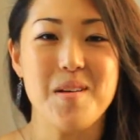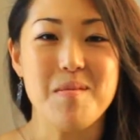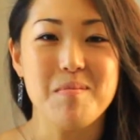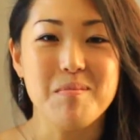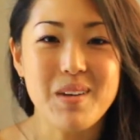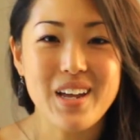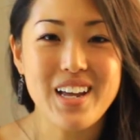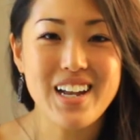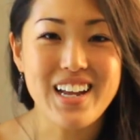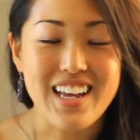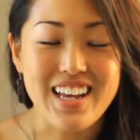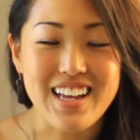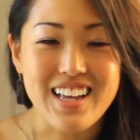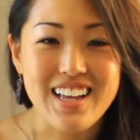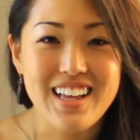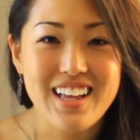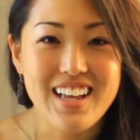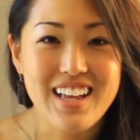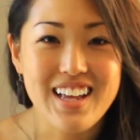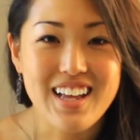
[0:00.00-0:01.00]
Meaning,
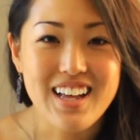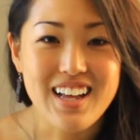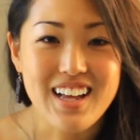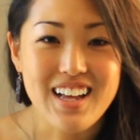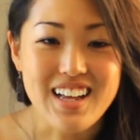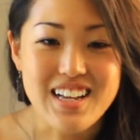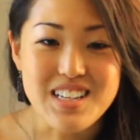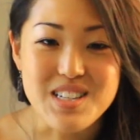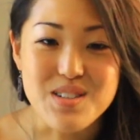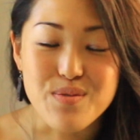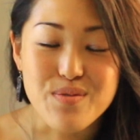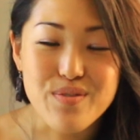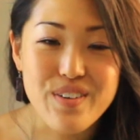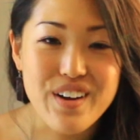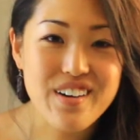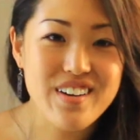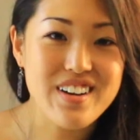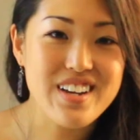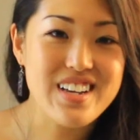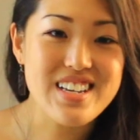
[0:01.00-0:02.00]
it's
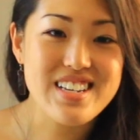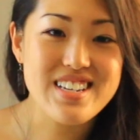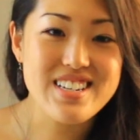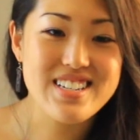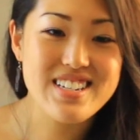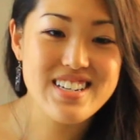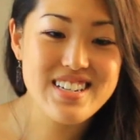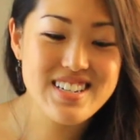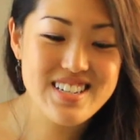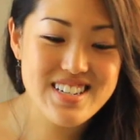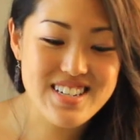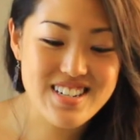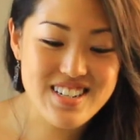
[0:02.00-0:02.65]
very easy to